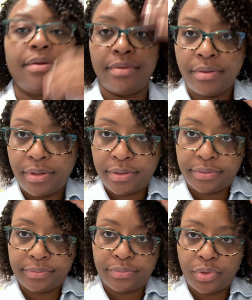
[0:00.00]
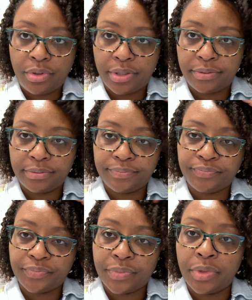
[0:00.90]
Ooh, boy,
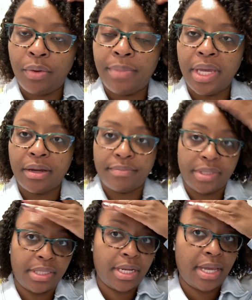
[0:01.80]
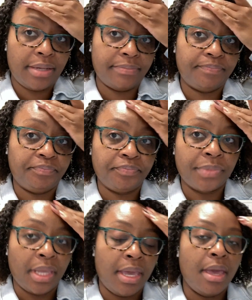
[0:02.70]
no makeup today.
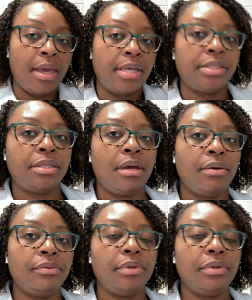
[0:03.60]
So